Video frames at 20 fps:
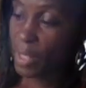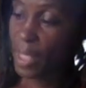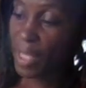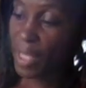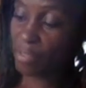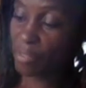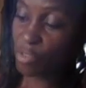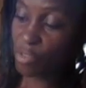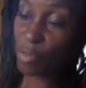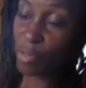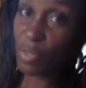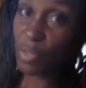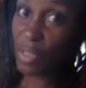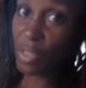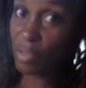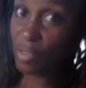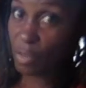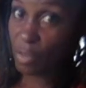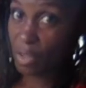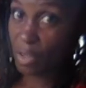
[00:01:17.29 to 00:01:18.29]
half, two of
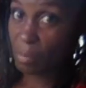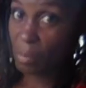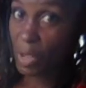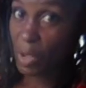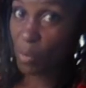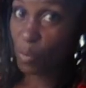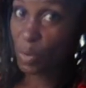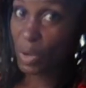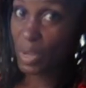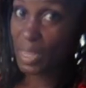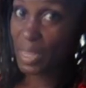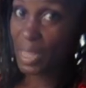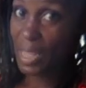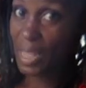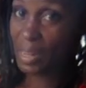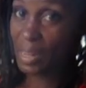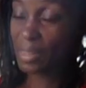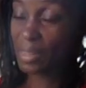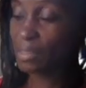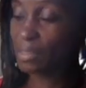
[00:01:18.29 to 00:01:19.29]
these are going to make one
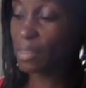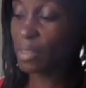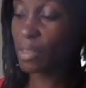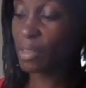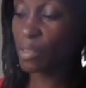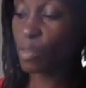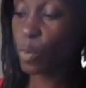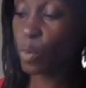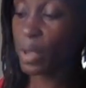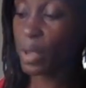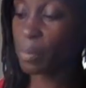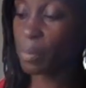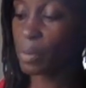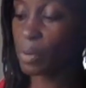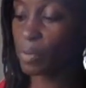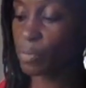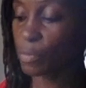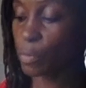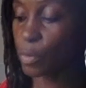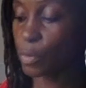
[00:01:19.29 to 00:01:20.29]
gallon, so that's quite a
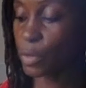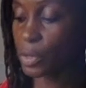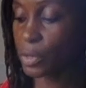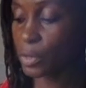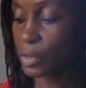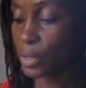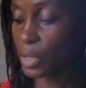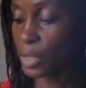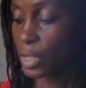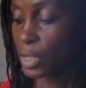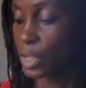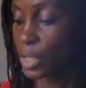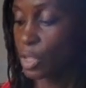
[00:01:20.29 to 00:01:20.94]
bit of water.